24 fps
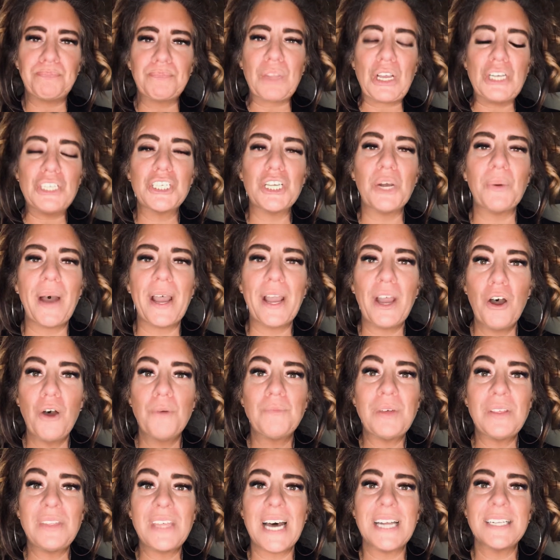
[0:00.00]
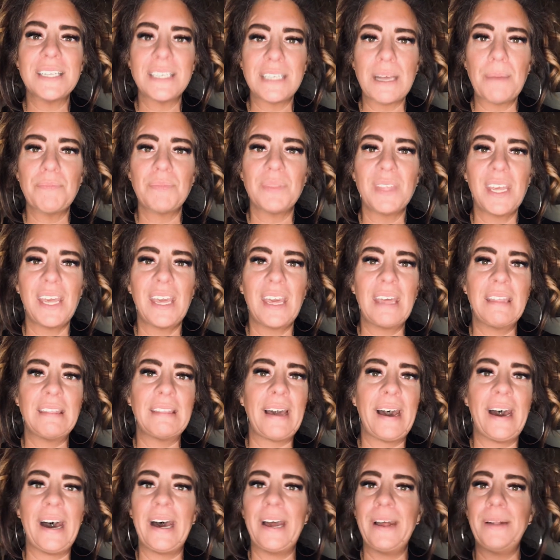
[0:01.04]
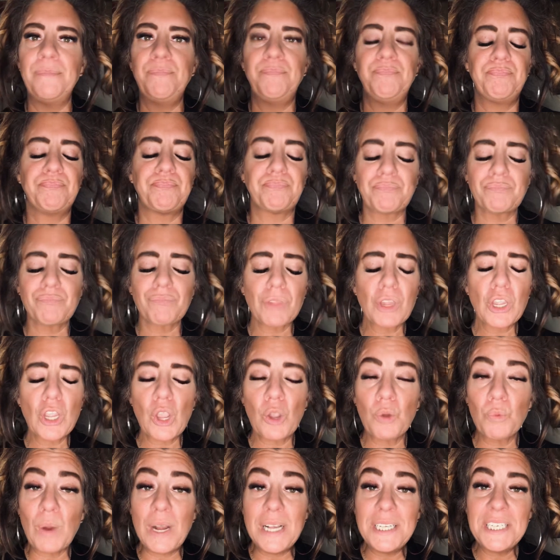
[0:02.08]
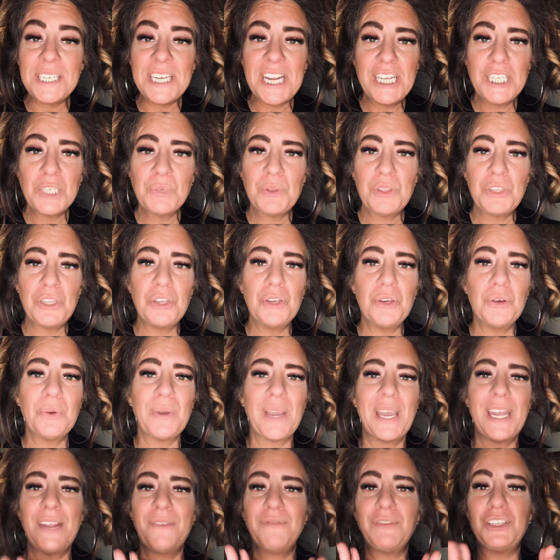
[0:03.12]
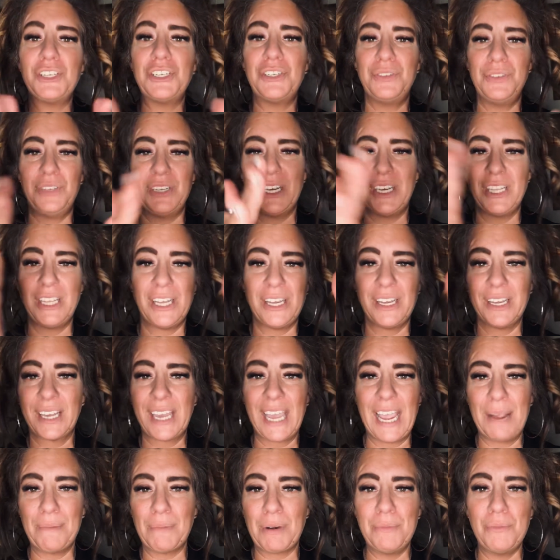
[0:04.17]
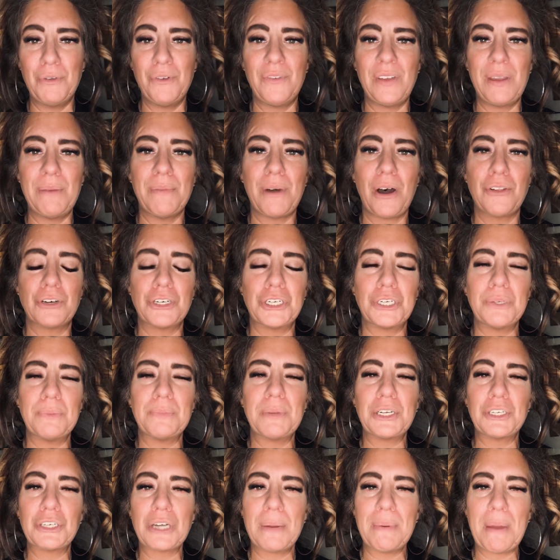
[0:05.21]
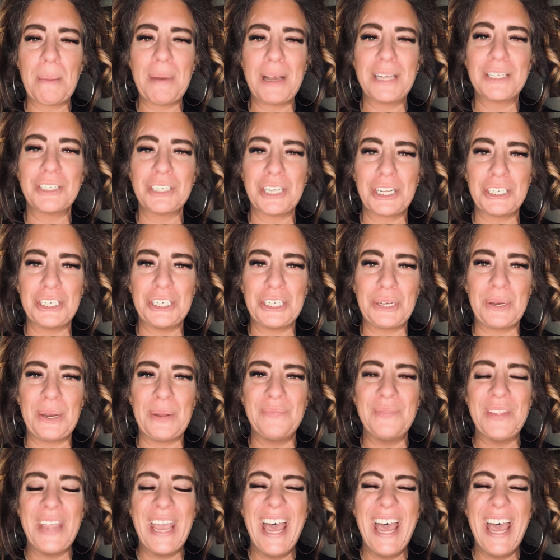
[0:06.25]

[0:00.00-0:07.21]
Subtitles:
So I hope that that's something that resonates with you, and if the camera moving bothers you, I'm going to try my best not to do it.